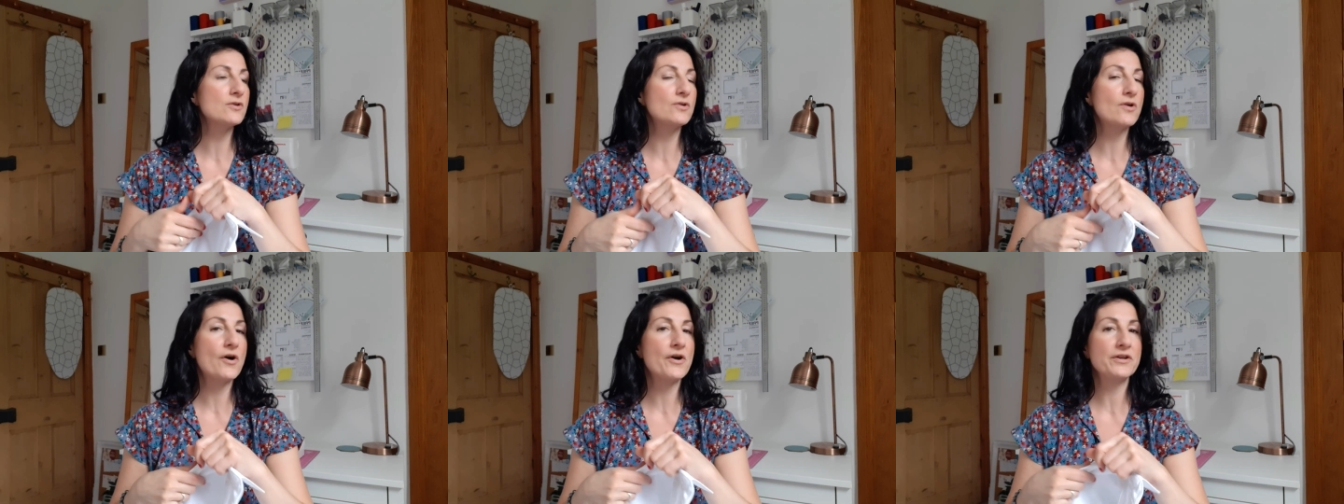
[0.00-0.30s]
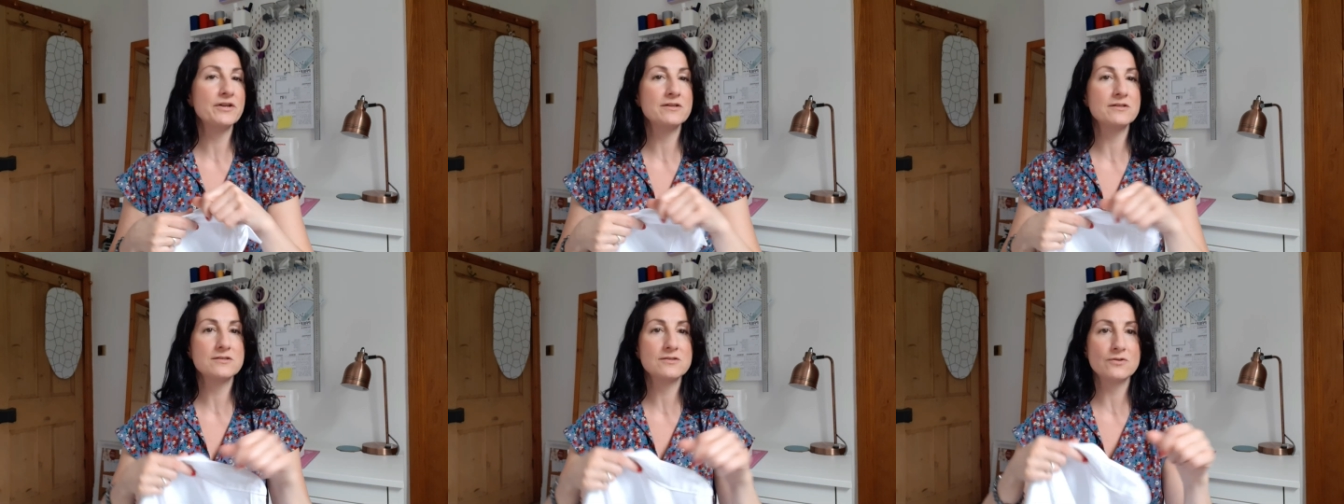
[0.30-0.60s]

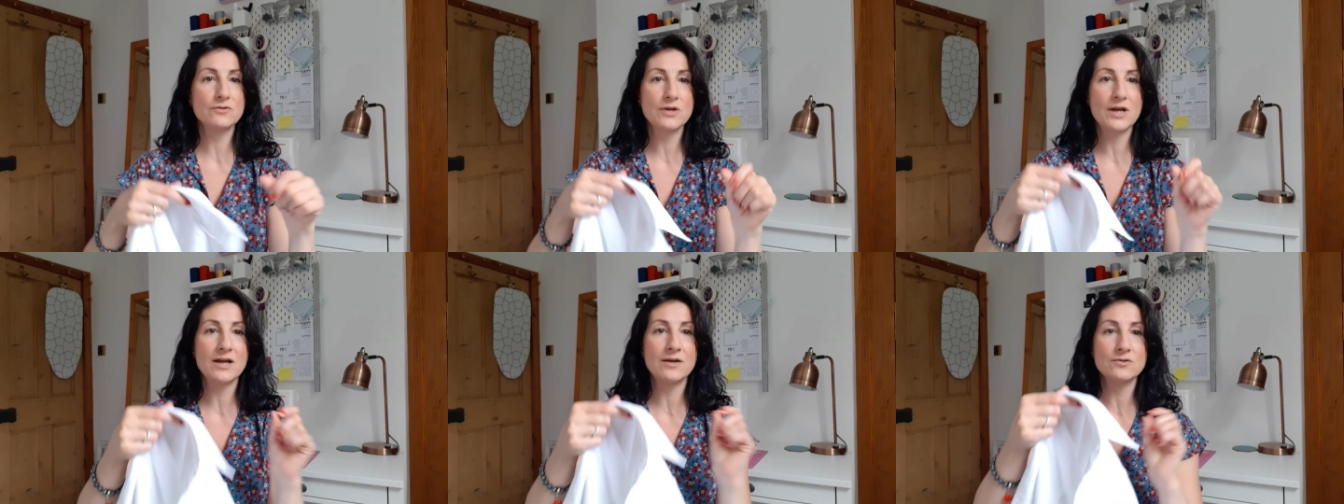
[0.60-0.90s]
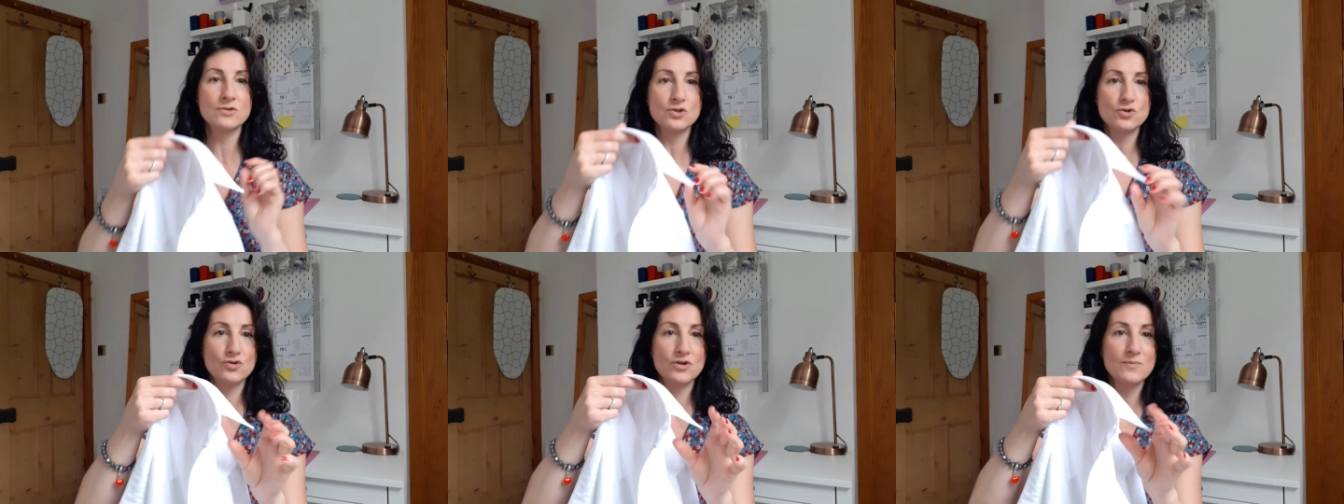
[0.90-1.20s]
guidance on how
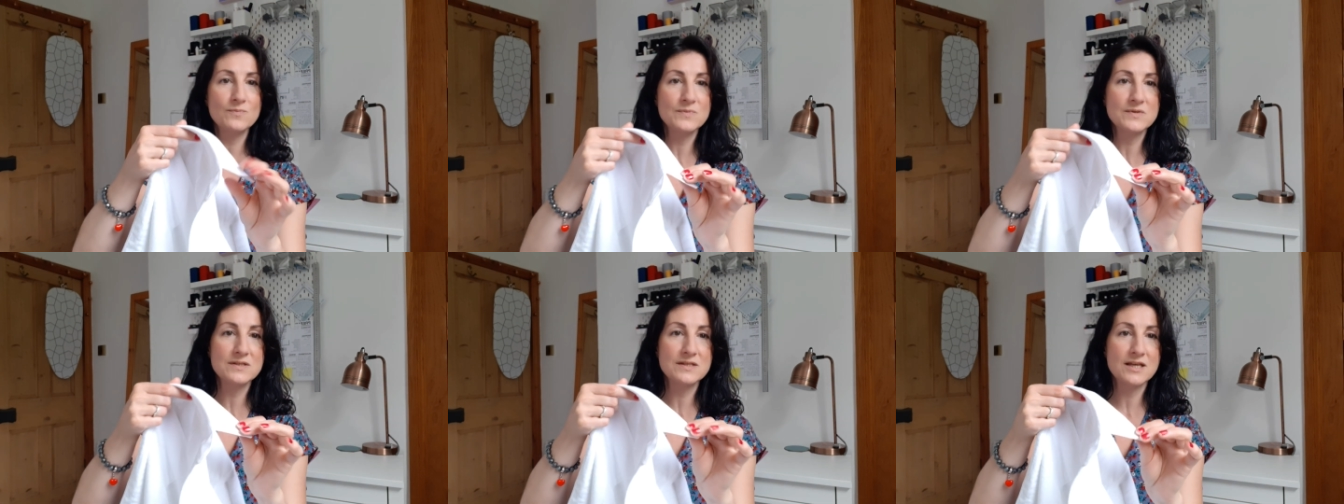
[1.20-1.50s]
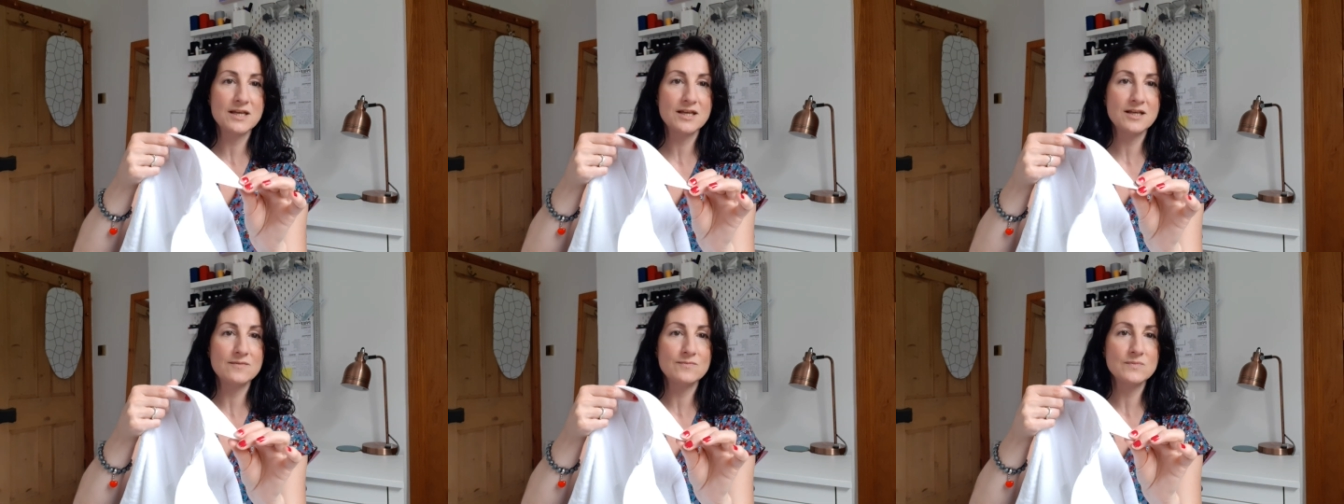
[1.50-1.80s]
to trim
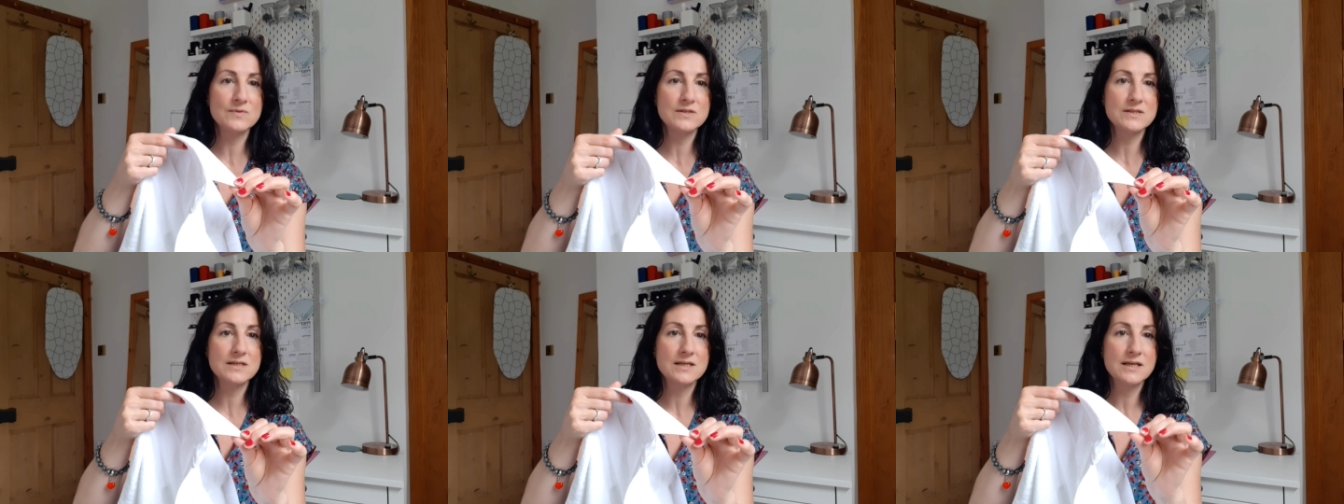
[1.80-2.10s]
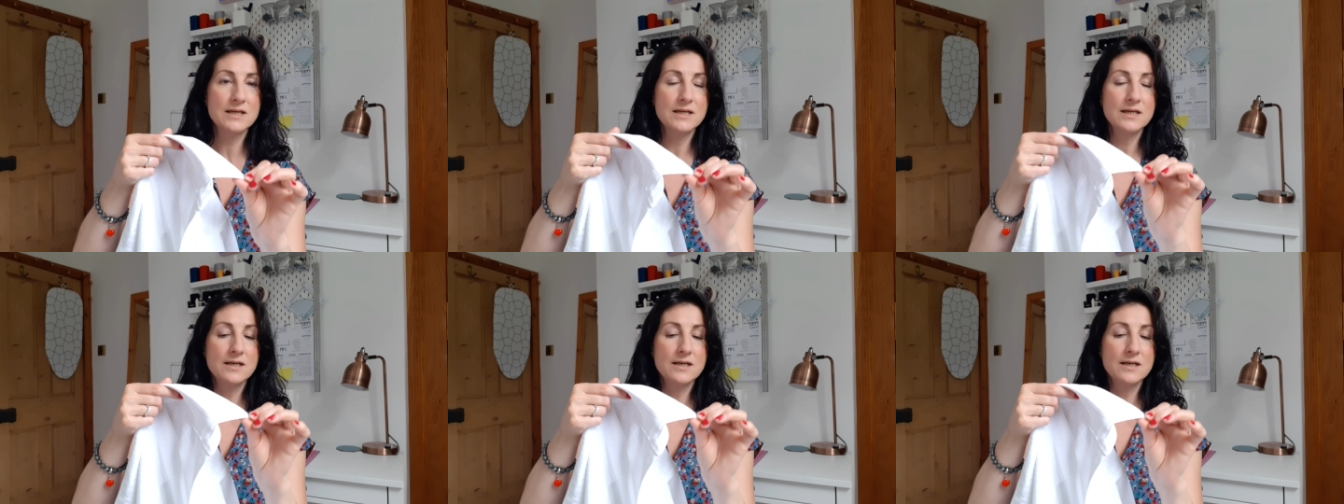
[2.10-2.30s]
seams,